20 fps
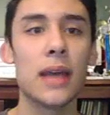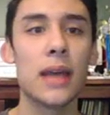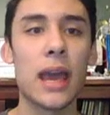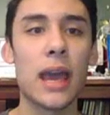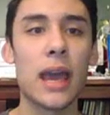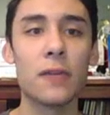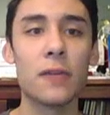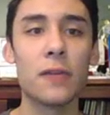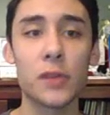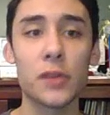
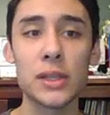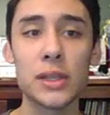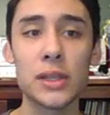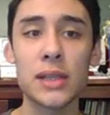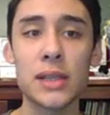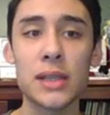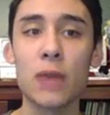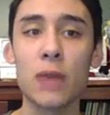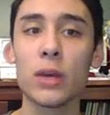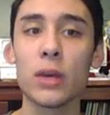And for this
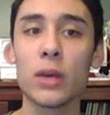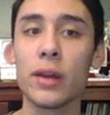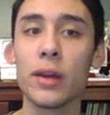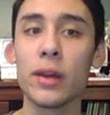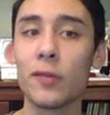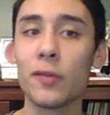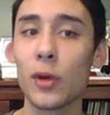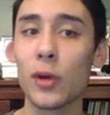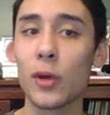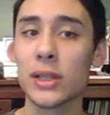set, we're going to
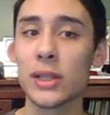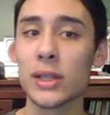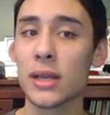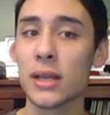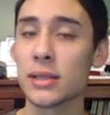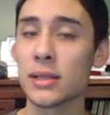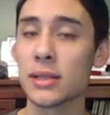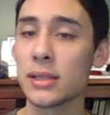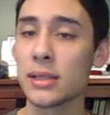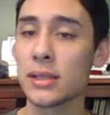focus
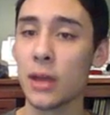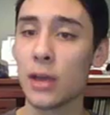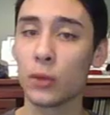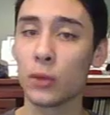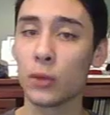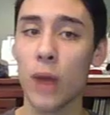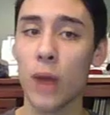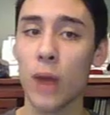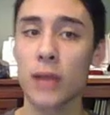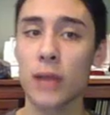on
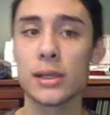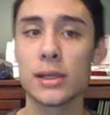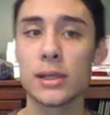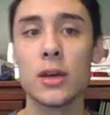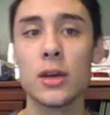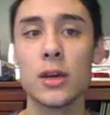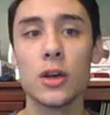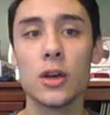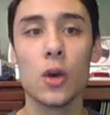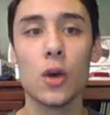Stealth Rocks.
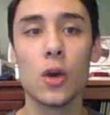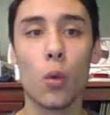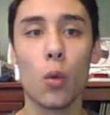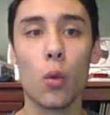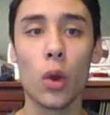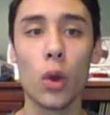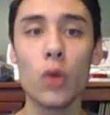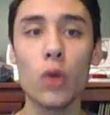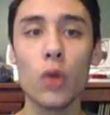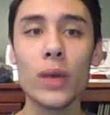
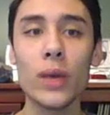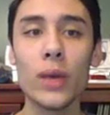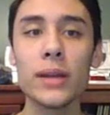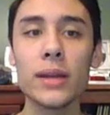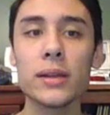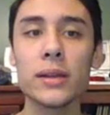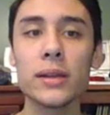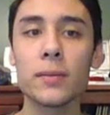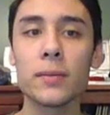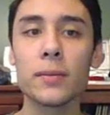
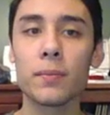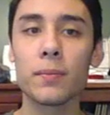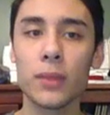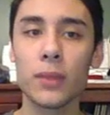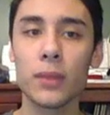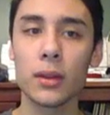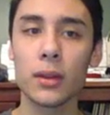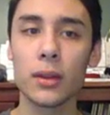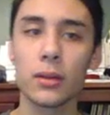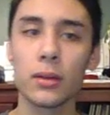Whirlwind
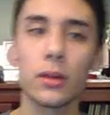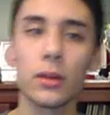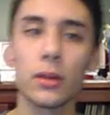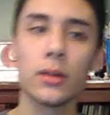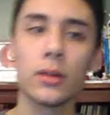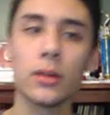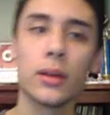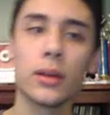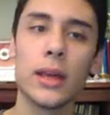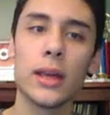
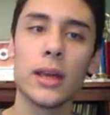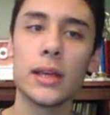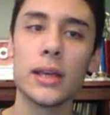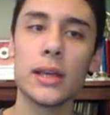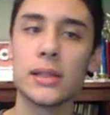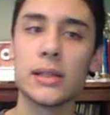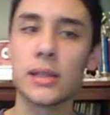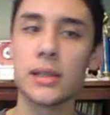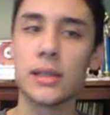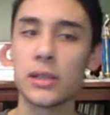
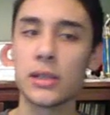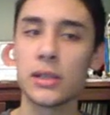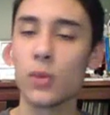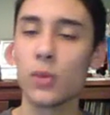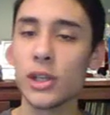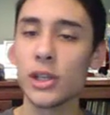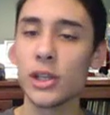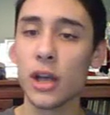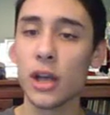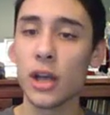is to
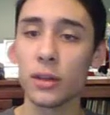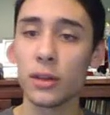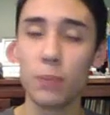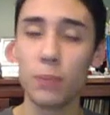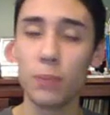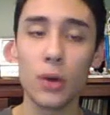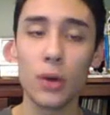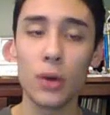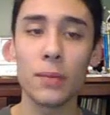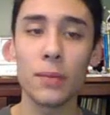switch other
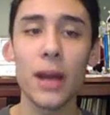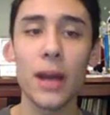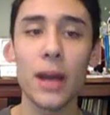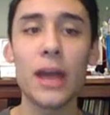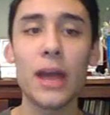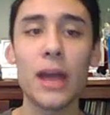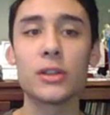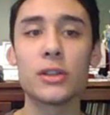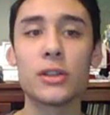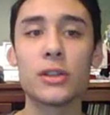Pokemon
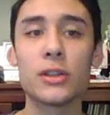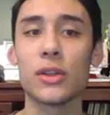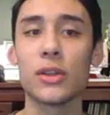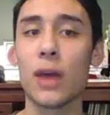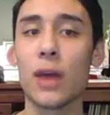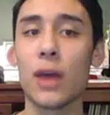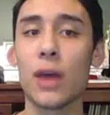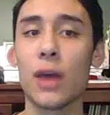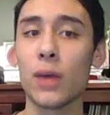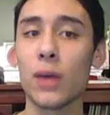out, so that
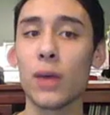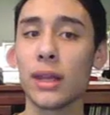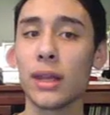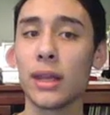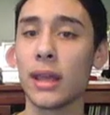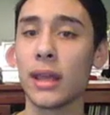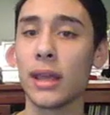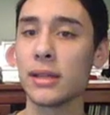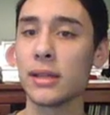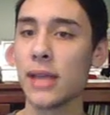way they
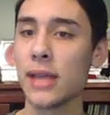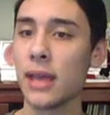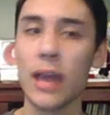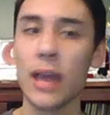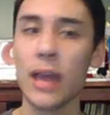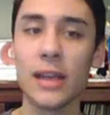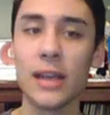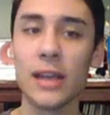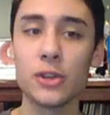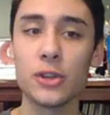take
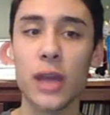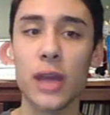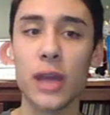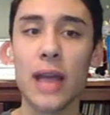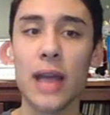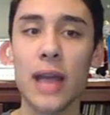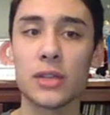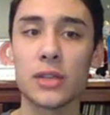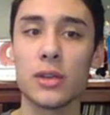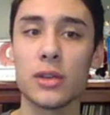entry
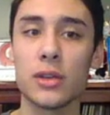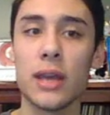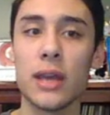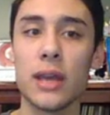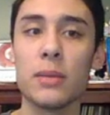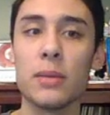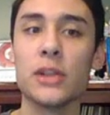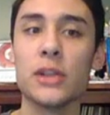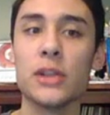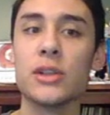hazard
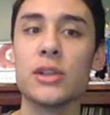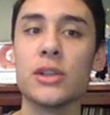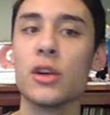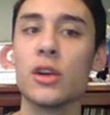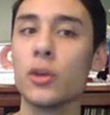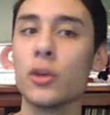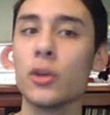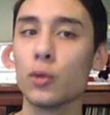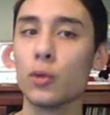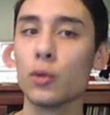damage.
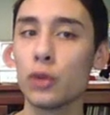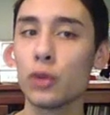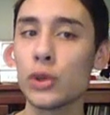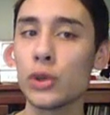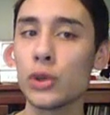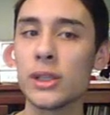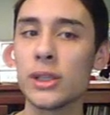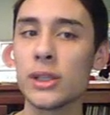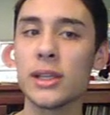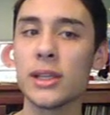
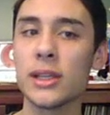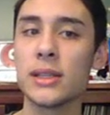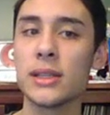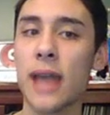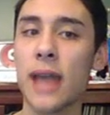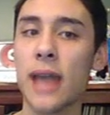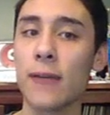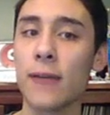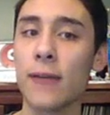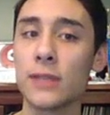Roost is to
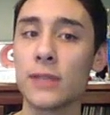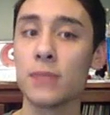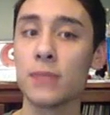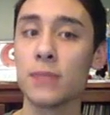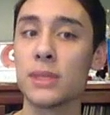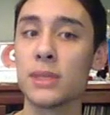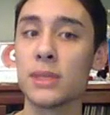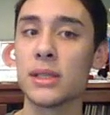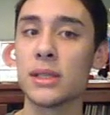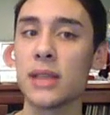have some
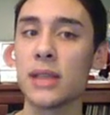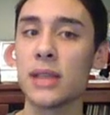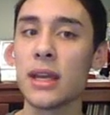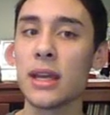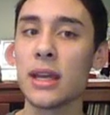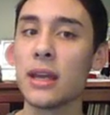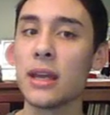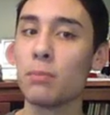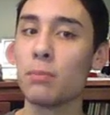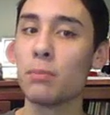
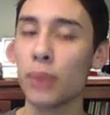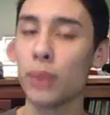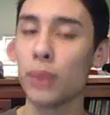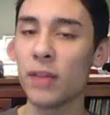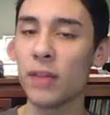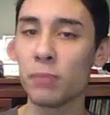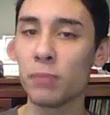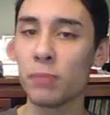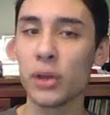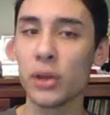sustain, and
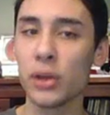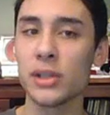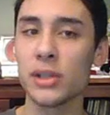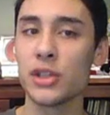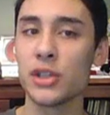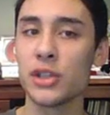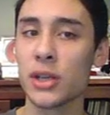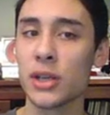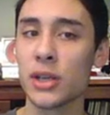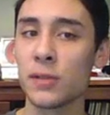Brave Bird is
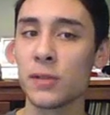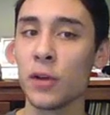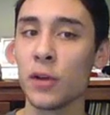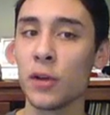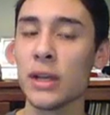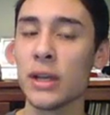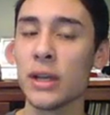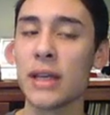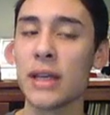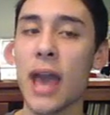just for
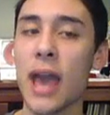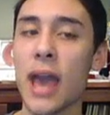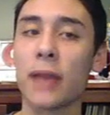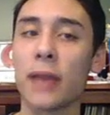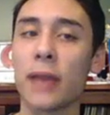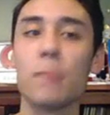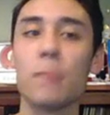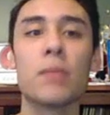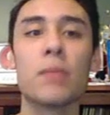an attack.